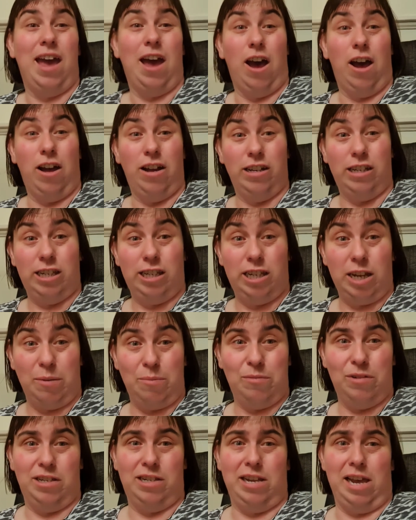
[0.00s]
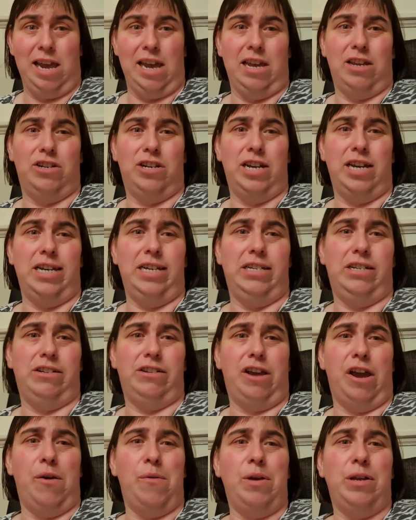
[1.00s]
At some stage, he's
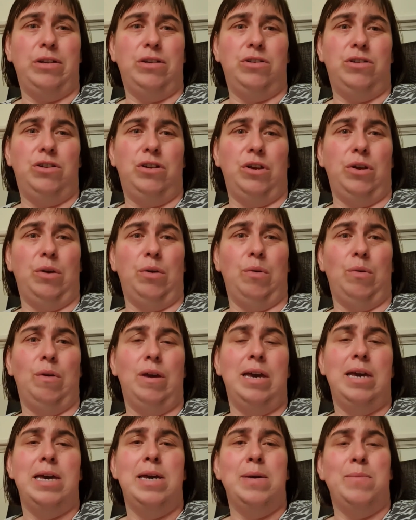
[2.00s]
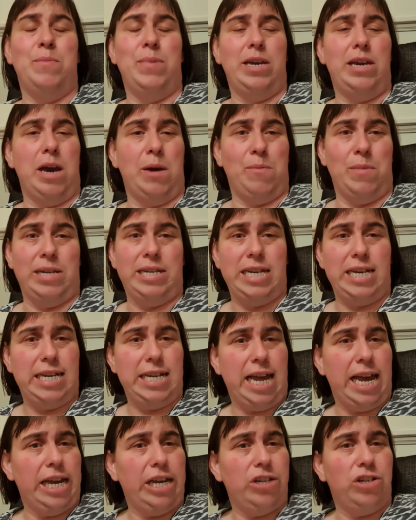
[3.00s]
going to become a
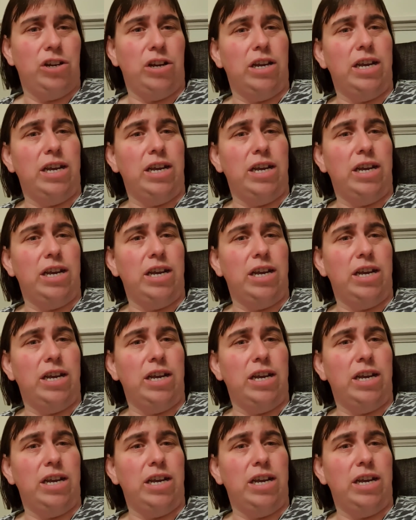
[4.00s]
teenager.